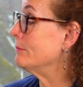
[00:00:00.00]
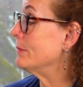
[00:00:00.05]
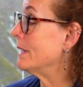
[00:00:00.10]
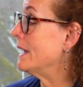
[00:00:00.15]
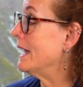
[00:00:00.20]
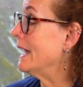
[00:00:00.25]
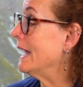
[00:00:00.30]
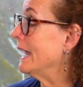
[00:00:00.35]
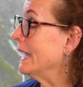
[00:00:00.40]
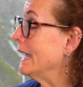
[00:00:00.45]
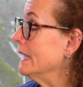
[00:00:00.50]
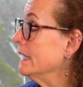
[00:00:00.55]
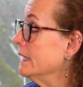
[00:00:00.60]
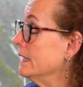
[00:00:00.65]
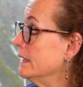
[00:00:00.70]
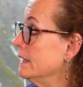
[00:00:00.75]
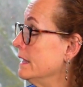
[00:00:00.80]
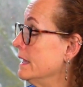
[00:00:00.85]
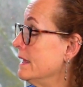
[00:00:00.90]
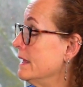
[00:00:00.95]
by.
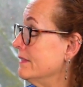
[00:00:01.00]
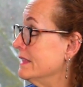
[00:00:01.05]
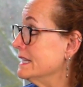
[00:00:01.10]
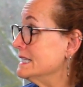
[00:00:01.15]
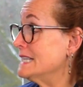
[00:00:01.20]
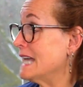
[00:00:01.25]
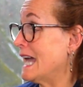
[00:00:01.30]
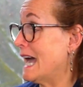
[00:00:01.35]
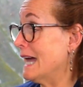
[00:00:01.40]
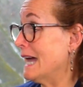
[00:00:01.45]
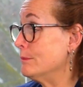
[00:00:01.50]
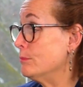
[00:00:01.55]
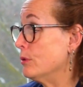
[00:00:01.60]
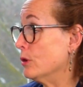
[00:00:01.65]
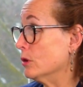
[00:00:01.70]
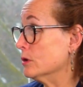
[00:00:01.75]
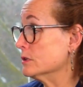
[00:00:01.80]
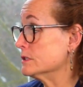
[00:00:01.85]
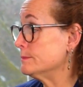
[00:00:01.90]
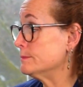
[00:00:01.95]
The
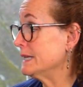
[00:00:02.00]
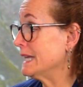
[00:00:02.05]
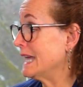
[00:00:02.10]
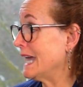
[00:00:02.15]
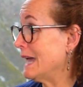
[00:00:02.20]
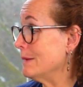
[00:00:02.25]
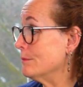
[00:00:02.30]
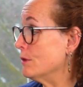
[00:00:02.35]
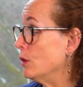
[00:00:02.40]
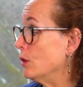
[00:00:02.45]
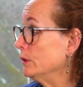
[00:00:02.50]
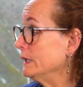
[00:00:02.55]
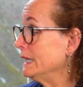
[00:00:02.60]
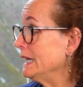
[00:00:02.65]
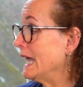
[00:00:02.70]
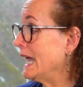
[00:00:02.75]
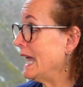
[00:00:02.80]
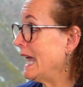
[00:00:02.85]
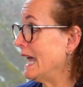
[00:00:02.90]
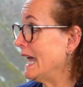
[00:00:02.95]
tadpoles became
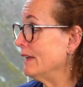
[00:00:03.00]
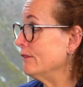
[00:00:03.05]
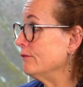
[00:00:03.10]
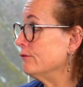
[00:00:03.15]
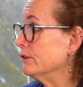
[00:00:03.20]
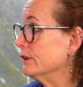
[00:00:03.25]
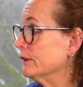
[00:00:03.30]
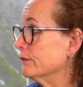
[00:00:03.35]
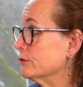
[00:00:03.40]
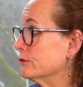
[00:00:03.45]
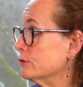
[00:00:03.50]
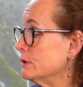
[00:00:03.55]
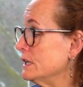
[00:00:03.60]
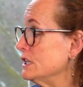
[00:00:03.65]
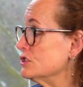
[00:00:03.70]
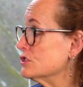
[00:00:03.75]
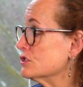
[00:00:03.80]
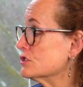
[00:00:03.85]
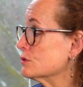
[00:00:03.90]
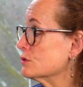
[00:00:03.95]
only a handful of
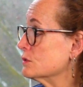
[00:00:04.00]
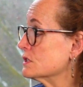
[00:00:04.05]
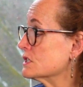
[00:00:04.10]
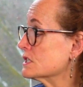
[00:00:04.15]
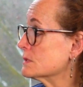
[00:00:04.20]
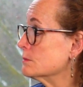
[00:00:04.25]
creatures with